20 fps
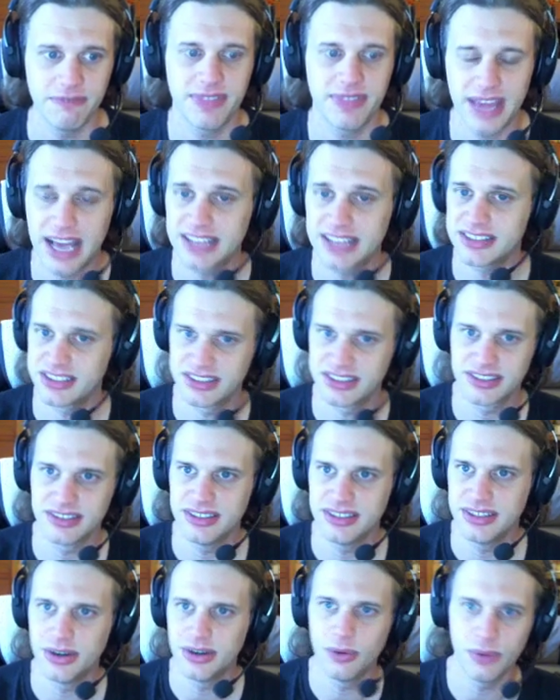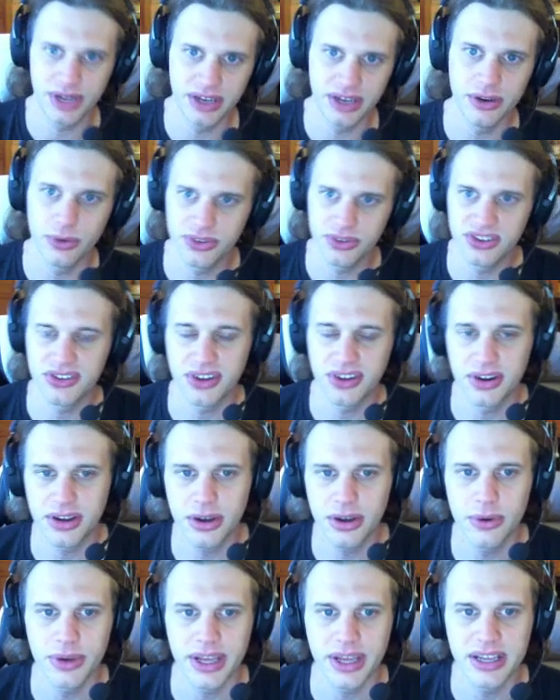that's what he knows he's going to
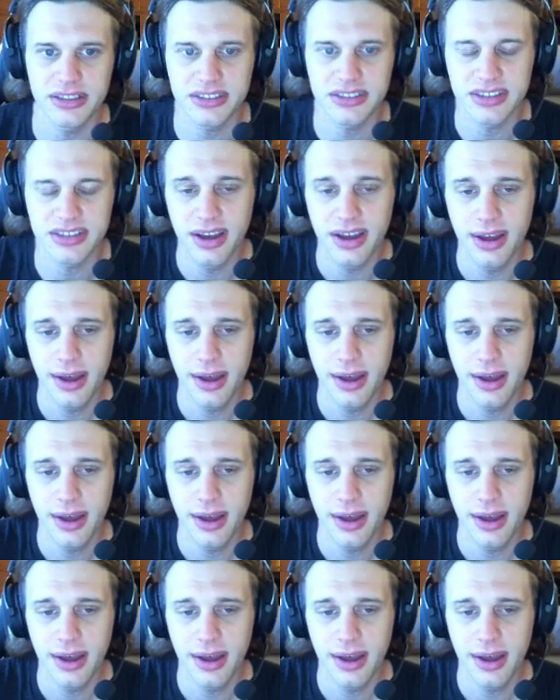go against.